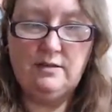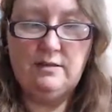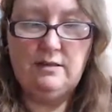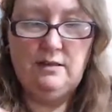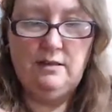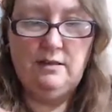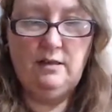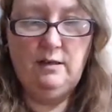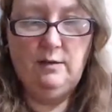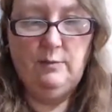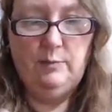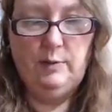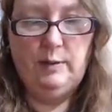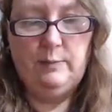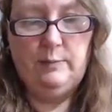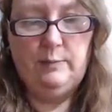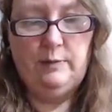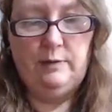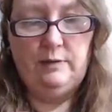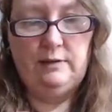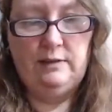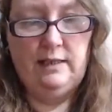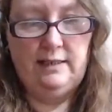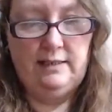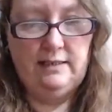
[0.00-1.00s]
because a lot of
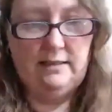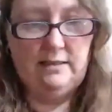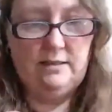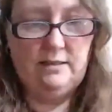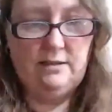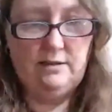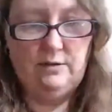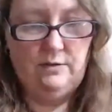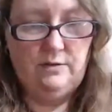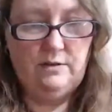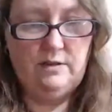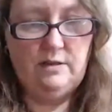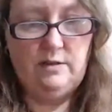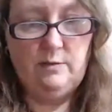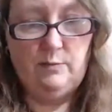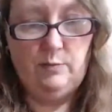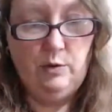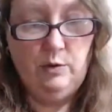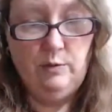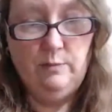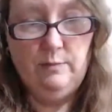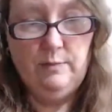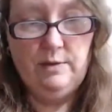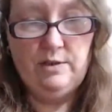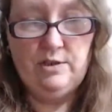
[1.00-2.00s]
people like to
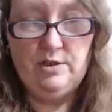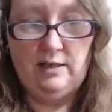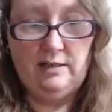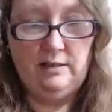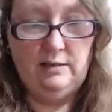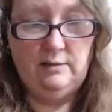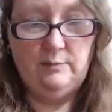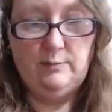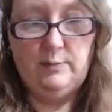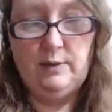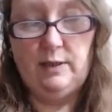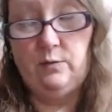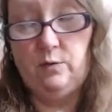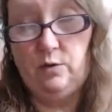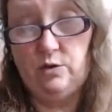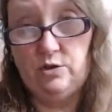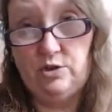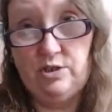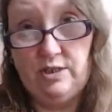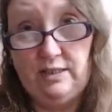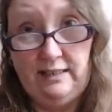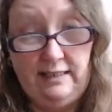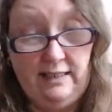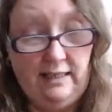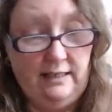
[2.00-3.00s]
support my channel by
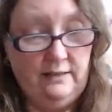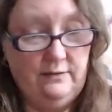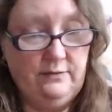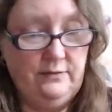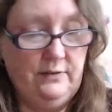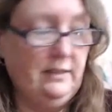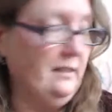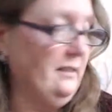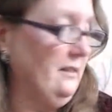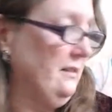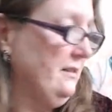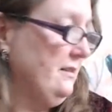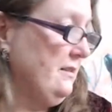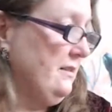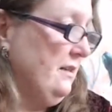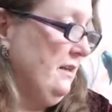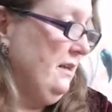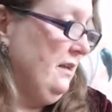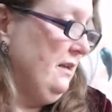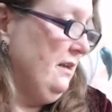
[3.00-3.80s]
watching the adverts.